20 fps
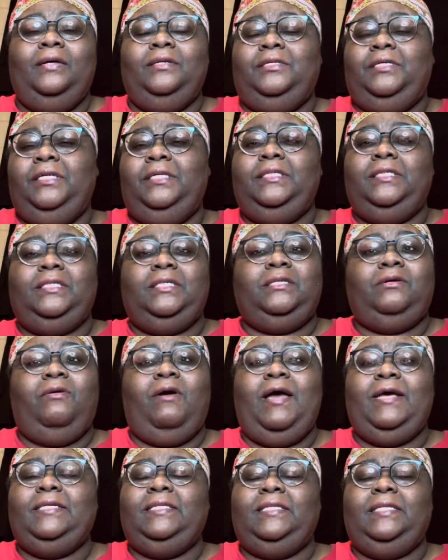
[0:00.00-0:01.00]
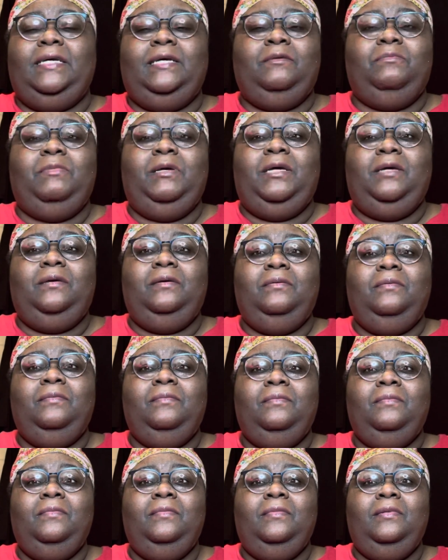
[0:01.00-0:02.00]
Jesus Christ sent me.
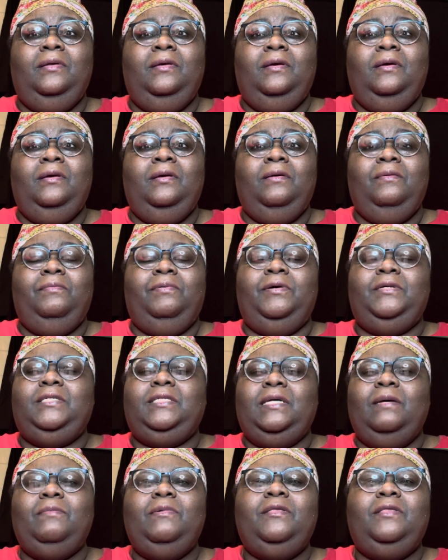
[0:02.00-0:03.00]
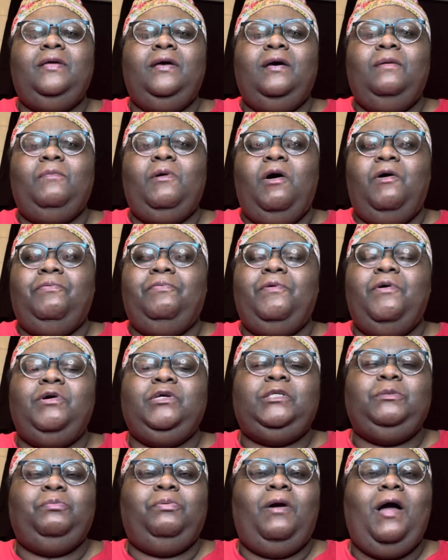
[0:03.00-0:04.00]
But some of them are
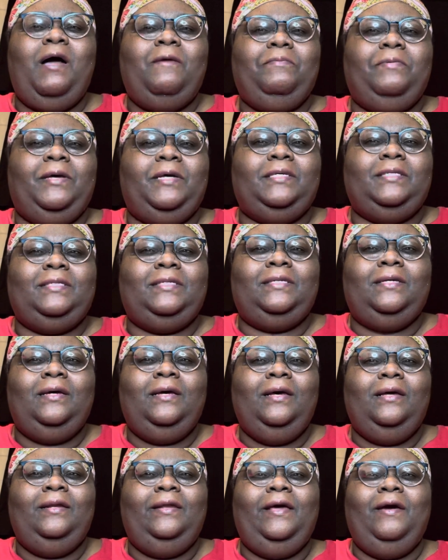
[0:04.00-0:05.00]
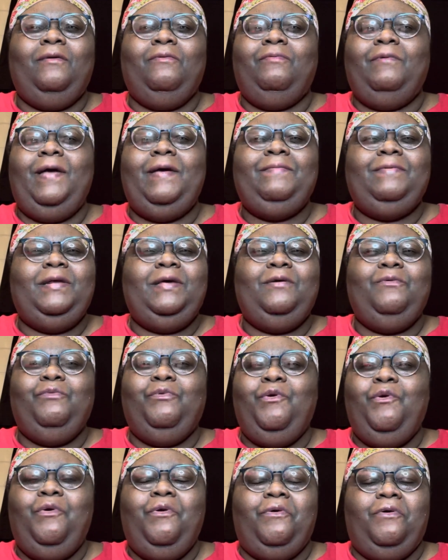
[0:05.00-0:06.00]
false prophets. They are ravening
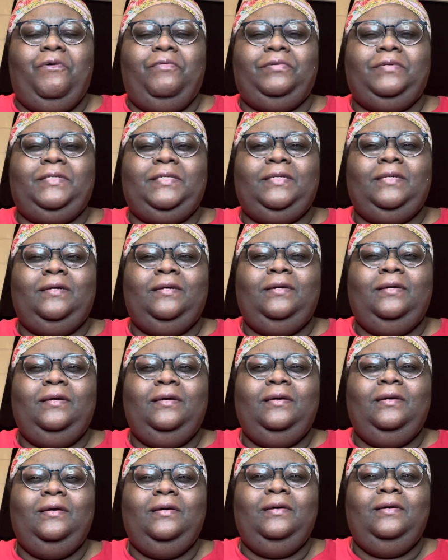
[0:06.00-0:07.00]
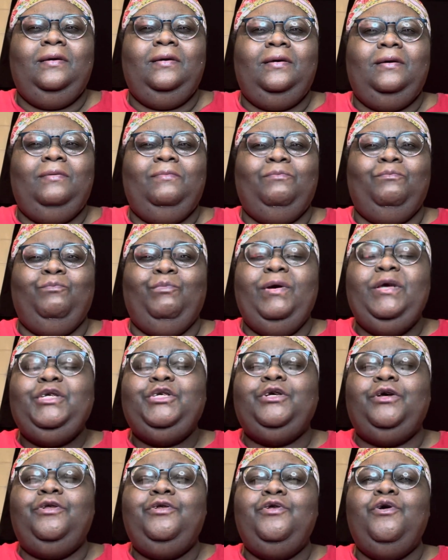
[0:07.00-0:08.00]
wolves. We
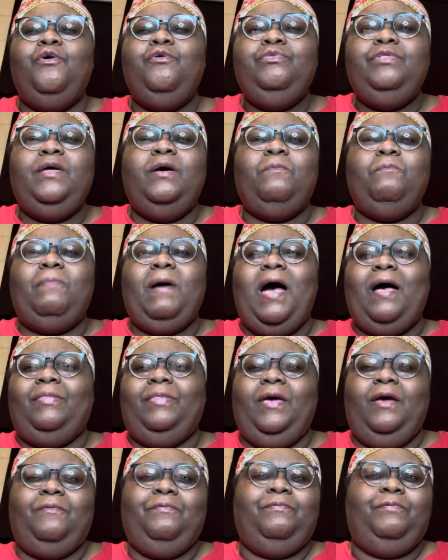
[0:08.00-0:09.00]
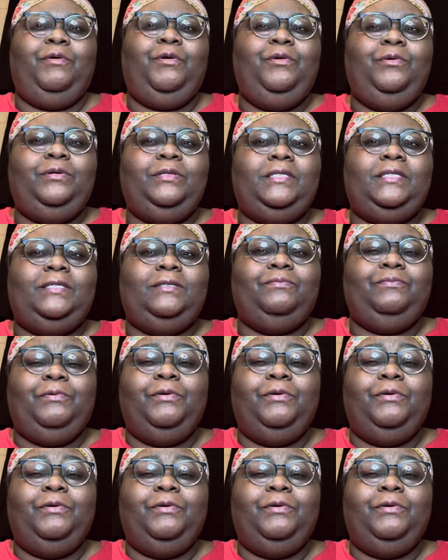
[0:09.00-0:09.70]
should know them by their fruits.